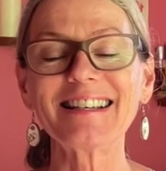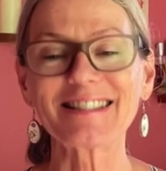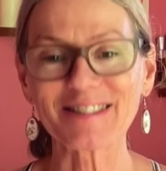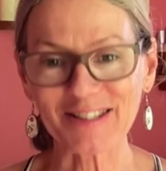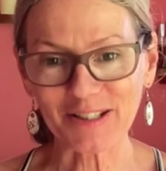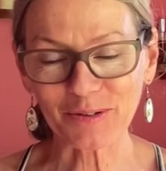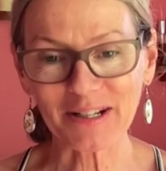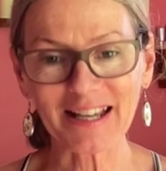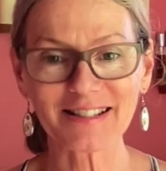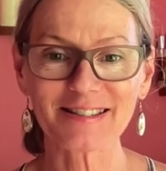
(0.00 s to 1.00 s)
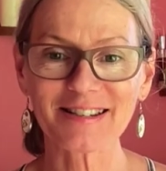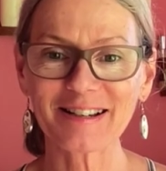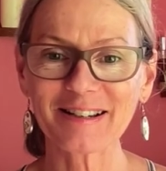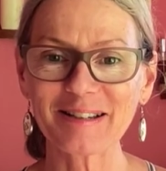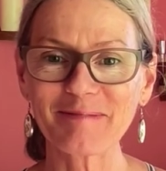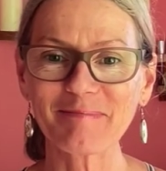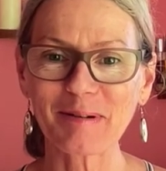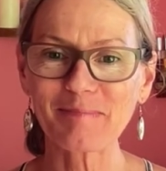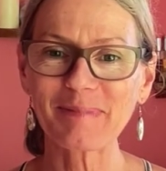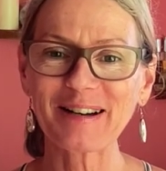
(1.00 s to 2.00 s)
see you next time.
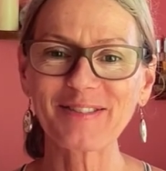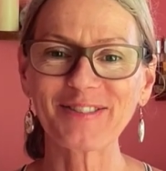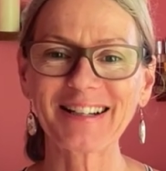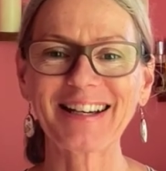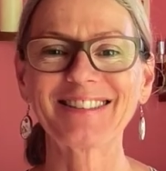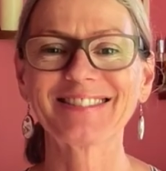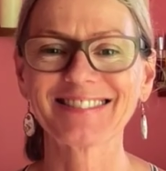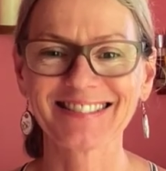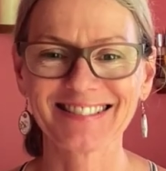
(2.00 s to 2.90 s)
Bye for now.